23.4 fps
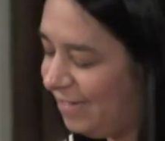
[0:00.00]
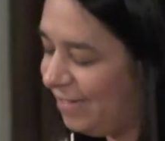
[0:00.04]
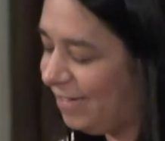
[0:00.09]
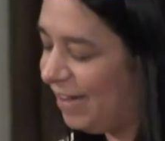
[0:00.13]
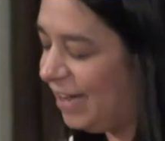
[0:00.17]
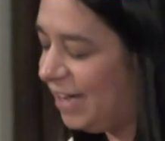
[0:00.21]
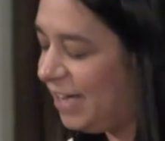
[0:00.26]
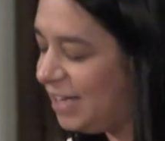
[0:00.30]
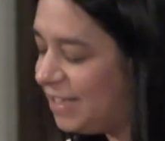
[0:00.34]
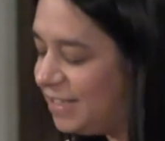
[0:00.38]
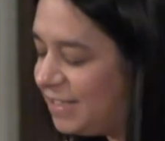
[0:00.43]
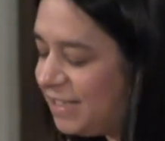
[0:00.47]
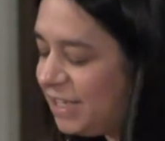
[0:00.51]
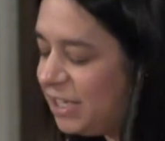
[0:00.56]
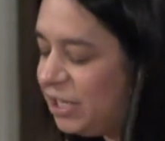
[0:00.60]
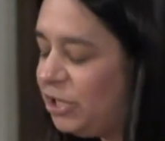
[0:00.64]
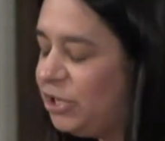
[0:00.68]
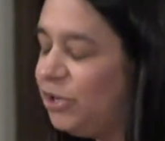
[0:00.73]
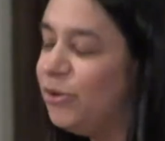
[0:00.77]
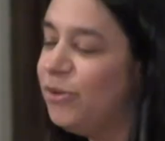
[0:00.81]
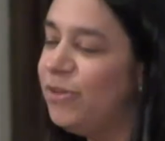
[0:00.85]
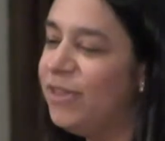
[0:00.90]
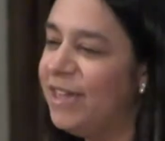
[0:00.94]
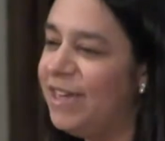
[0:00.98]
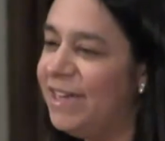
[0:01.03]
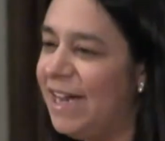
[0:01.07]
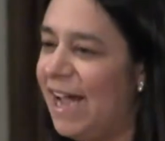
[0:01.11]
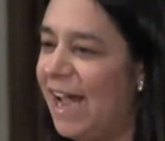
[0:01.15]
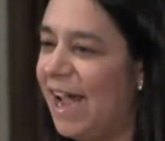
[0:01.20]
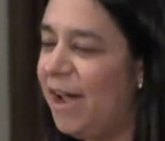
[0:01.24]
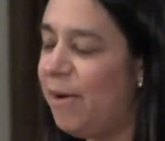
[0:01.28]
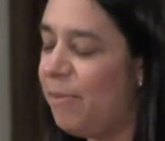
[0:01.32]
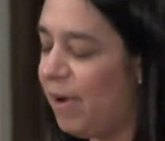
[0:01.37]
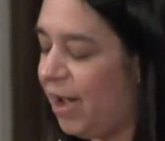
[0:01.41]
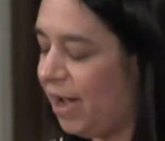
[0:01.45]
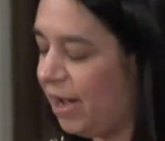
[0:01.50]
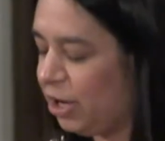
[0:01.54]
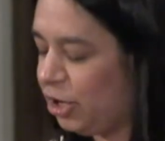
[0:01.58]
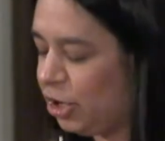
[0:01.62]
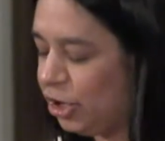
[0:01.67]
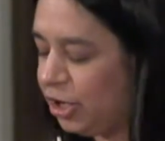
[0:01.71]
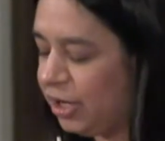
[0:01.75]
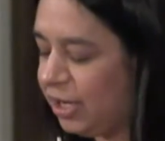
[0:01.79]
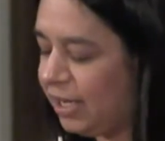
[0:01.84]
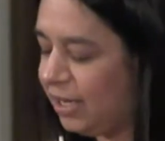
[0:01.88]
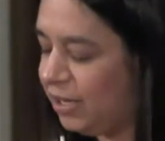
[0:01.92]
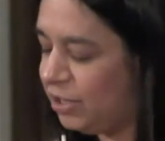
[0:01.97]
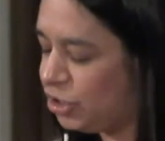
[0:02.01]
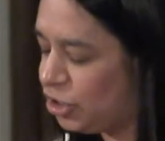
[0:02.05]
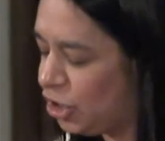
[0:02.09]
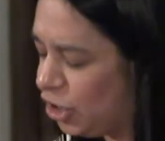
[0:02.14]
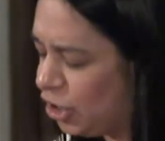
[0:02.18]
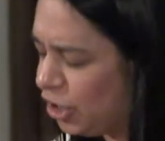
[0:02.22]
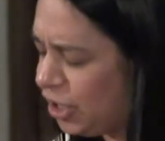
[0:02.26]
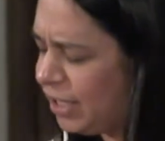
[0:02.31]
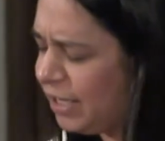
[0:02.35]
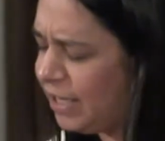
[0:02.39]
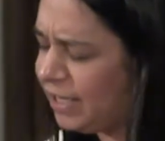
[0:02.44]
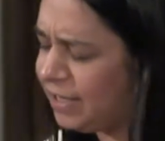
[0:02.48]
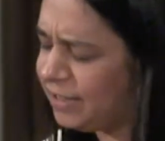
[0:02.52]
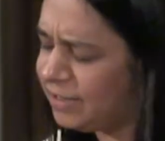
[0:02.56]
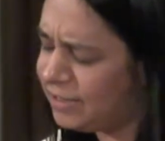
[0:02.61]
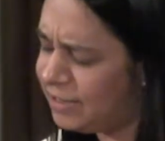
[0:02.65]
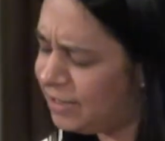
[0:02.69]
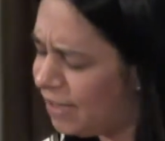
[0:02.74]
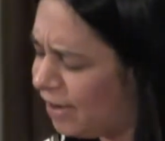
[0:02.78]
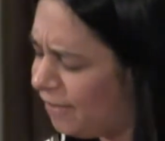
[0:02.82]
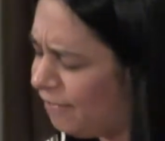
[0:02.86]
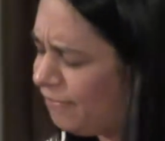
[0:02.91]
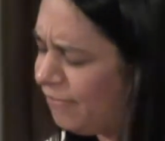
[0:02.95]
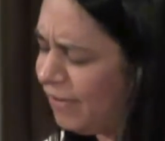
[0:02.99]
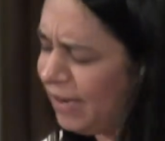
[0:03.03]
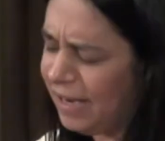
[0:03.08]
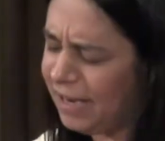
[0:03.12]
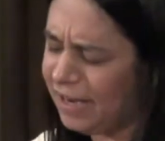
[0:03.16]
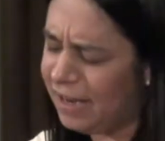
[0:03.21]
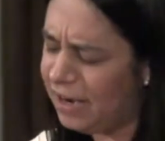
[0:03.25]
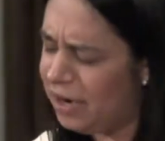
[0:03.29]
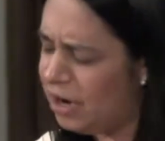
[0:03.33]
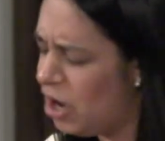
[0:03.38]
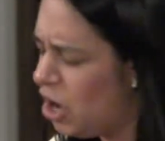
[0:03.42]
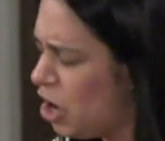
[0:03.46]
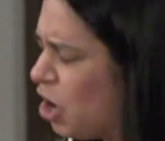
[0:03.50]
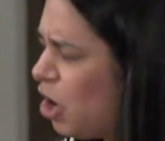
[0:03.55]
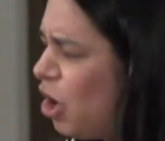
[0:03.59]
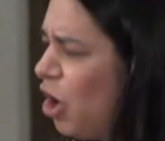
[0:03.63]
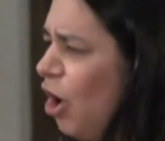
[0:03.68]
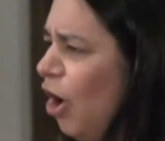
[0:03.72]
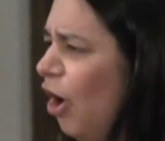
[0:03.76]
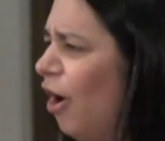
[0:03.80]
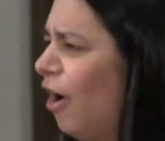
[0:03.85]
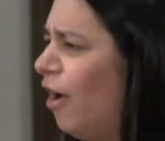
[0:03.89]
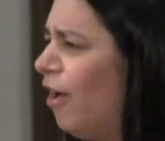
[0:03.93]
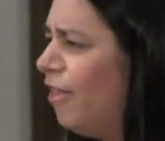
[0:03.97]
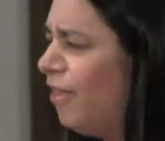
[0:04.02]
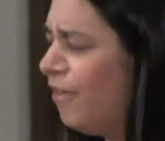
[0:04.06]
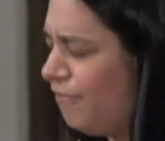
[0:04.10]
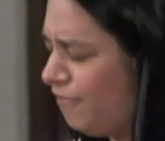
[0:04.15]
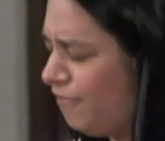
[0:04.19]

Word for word: I continued the day by cooking turkey, stuffing, and all the